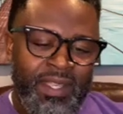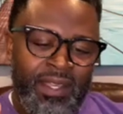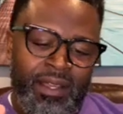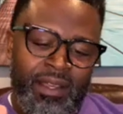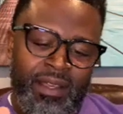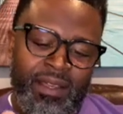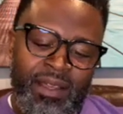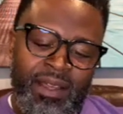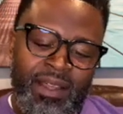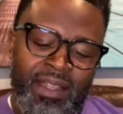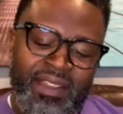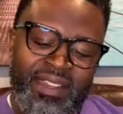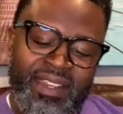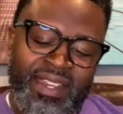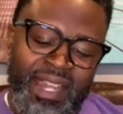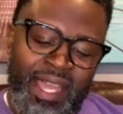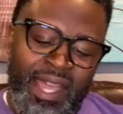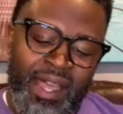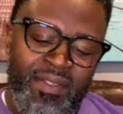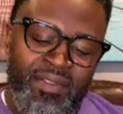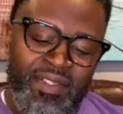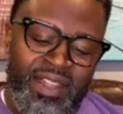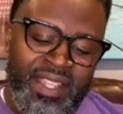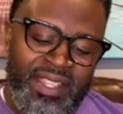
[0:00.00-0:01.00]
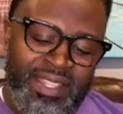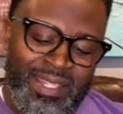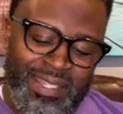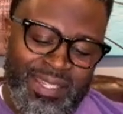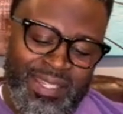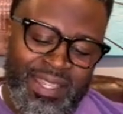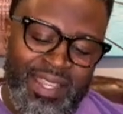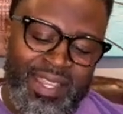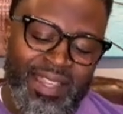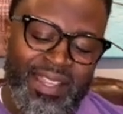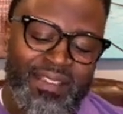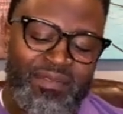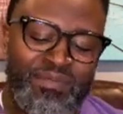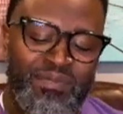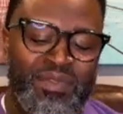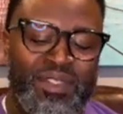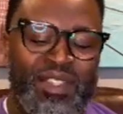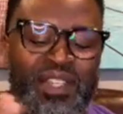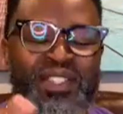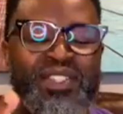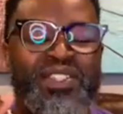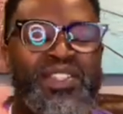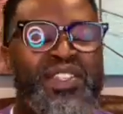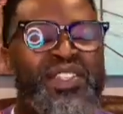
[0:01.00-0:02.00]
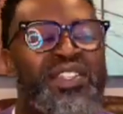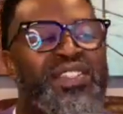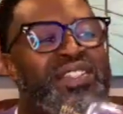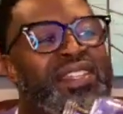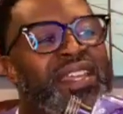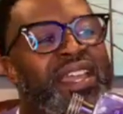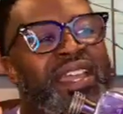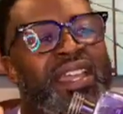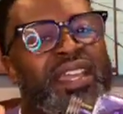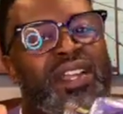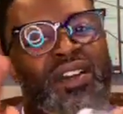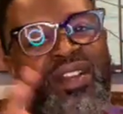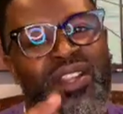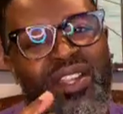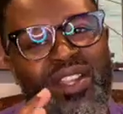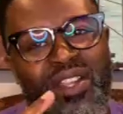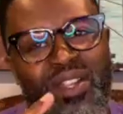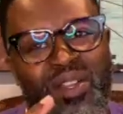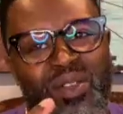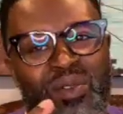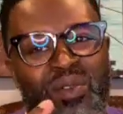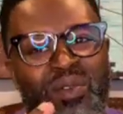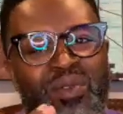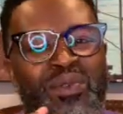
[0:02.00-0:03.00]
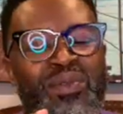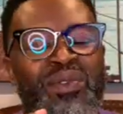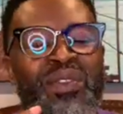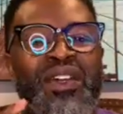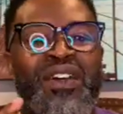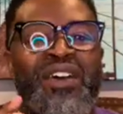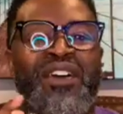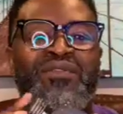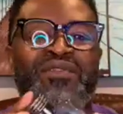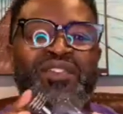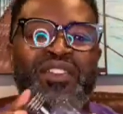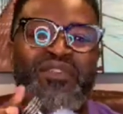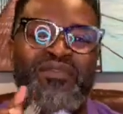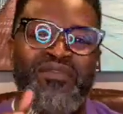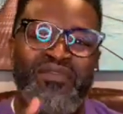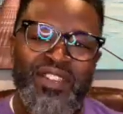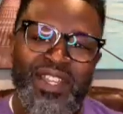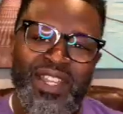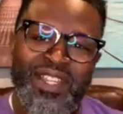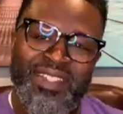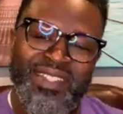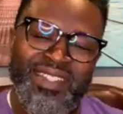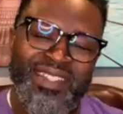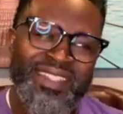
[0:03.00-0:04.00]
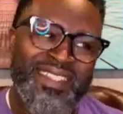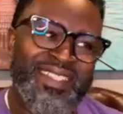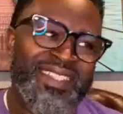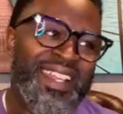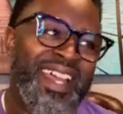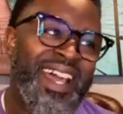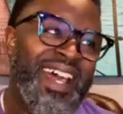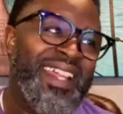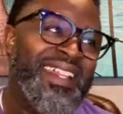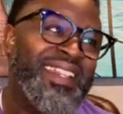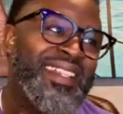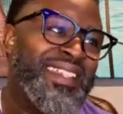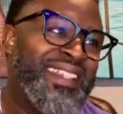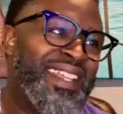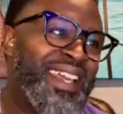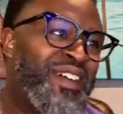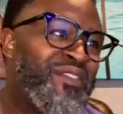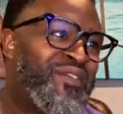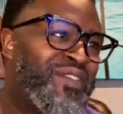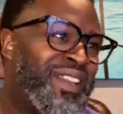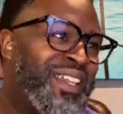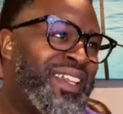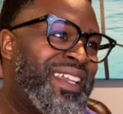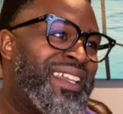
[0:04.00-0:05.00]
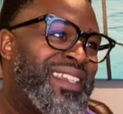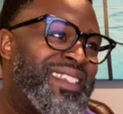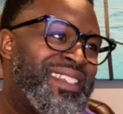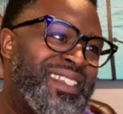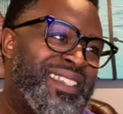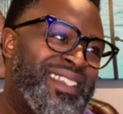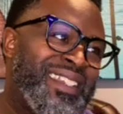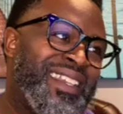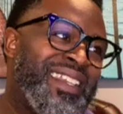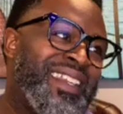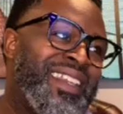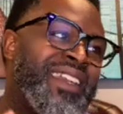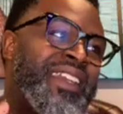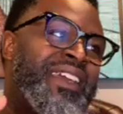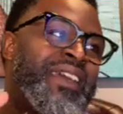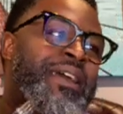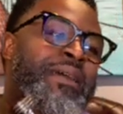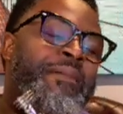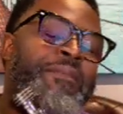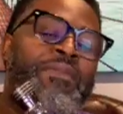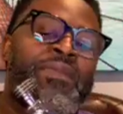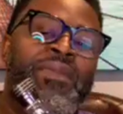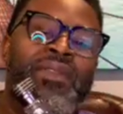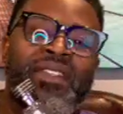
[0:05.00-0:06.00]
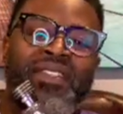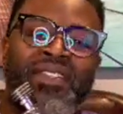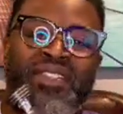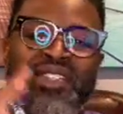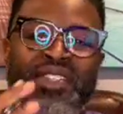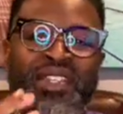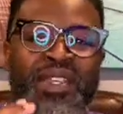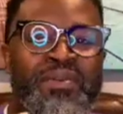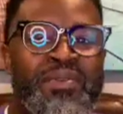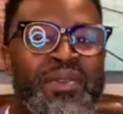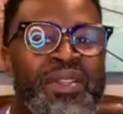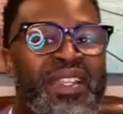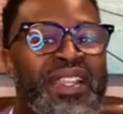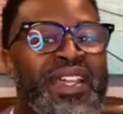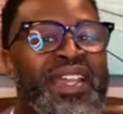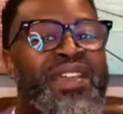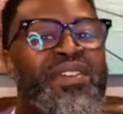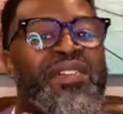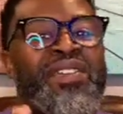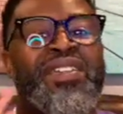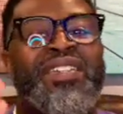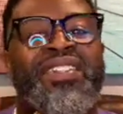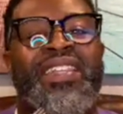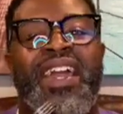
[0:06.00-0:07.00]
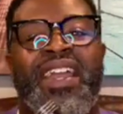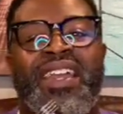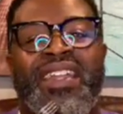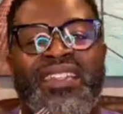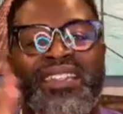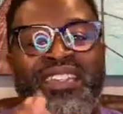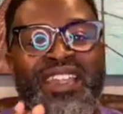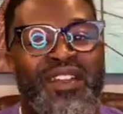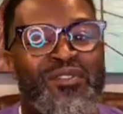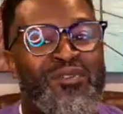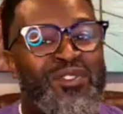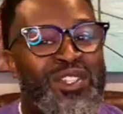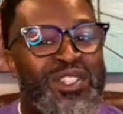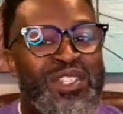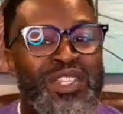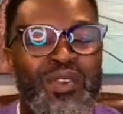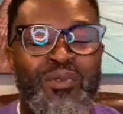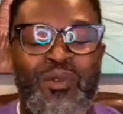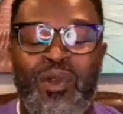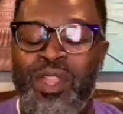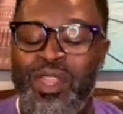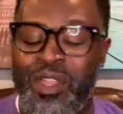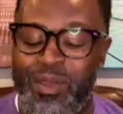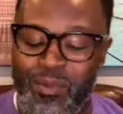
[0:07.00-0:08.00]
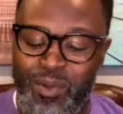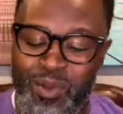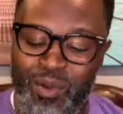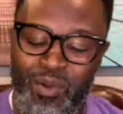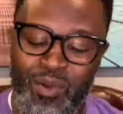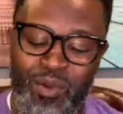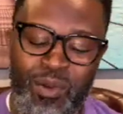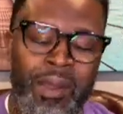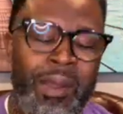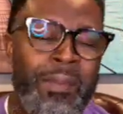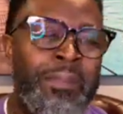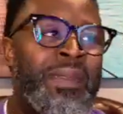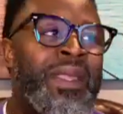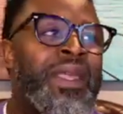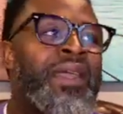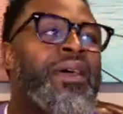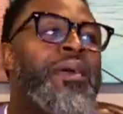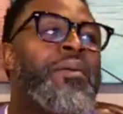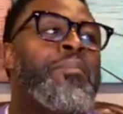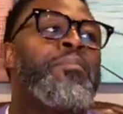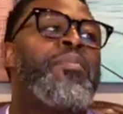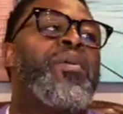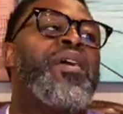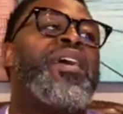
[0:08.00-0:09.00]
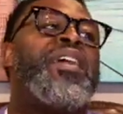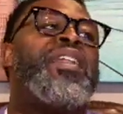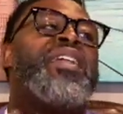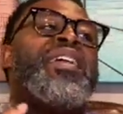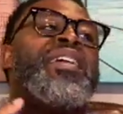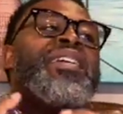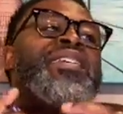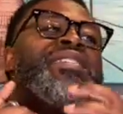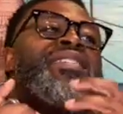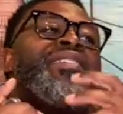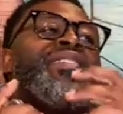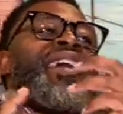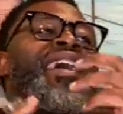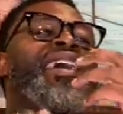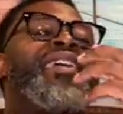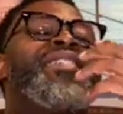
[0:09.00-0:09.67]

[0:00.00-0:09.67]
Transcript: Now they say this is a clone of Invictus. I definitely can see the similarities. I can definitely see where they were going, but it's that